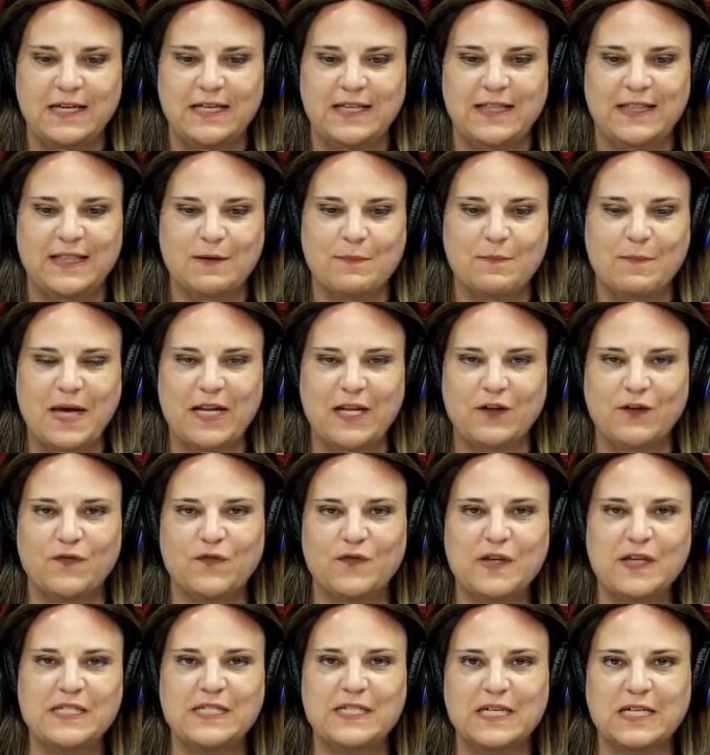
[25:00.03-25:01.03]
the
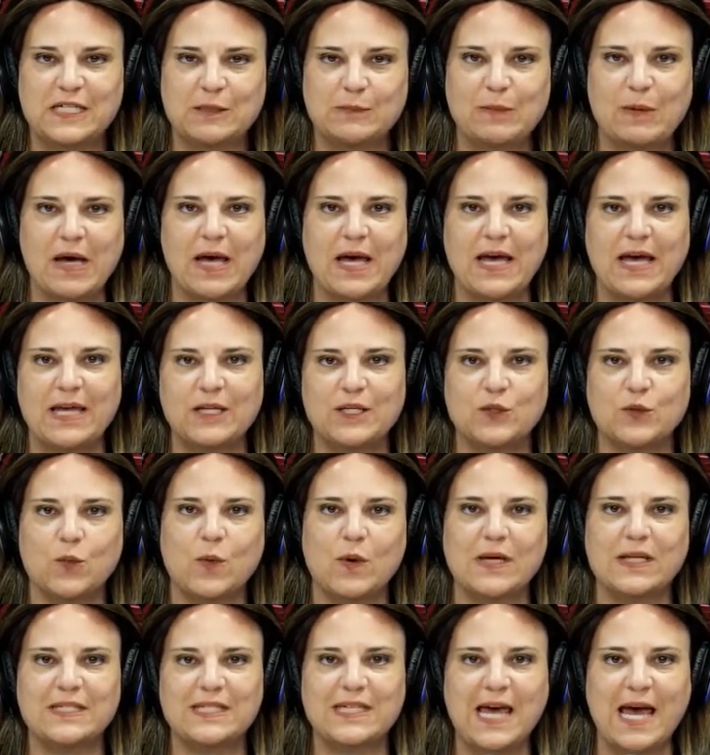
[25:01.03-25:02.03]
metaphysics behind
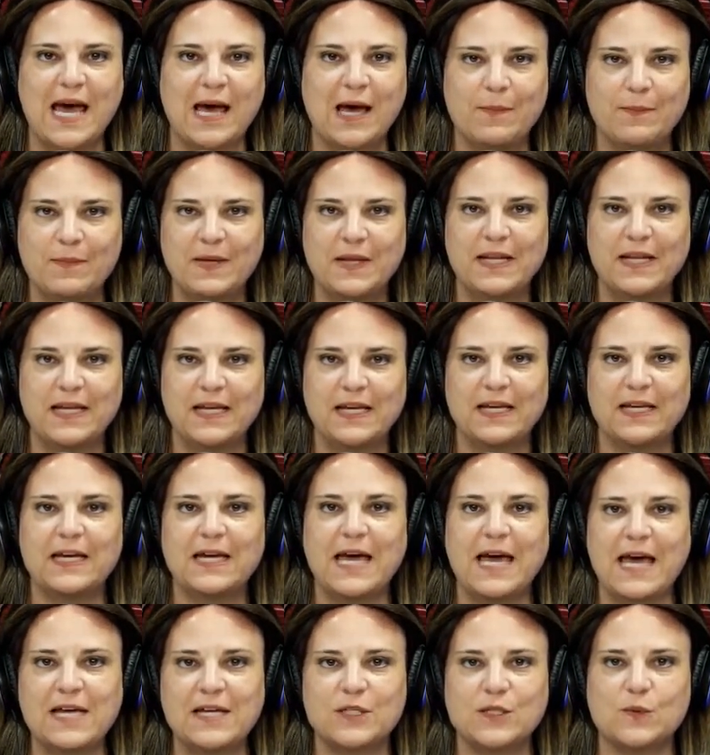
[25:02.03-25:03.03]
what's happening
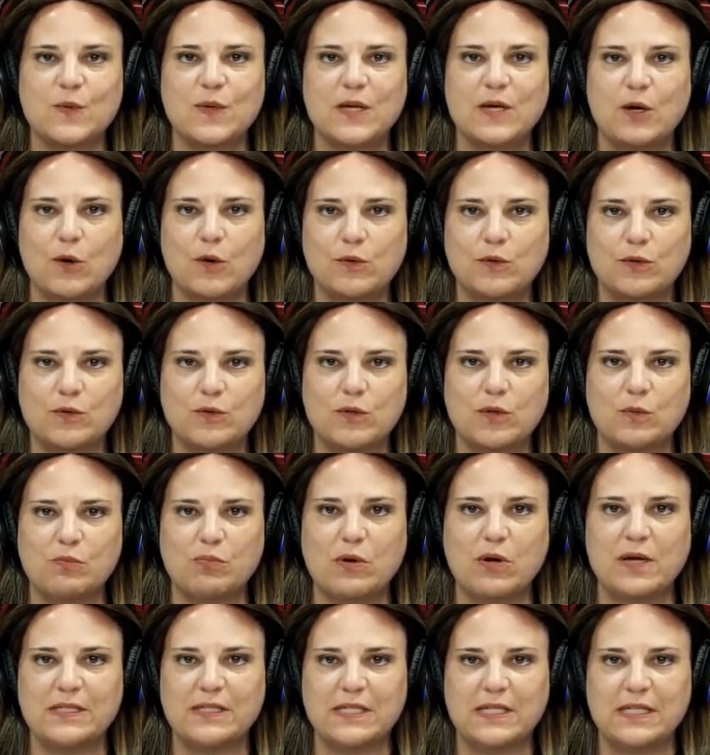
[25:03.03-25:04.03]
as we go through the
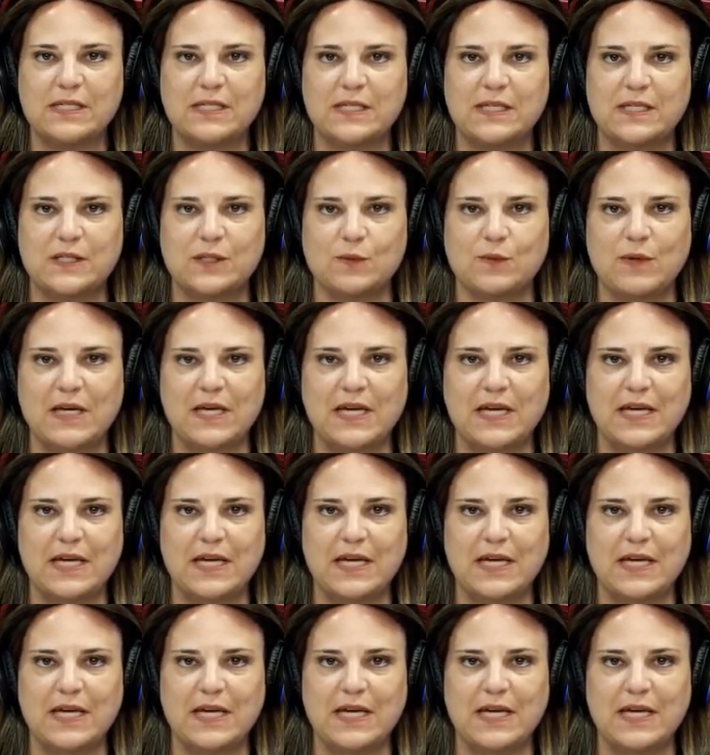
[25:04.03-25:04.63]
process this week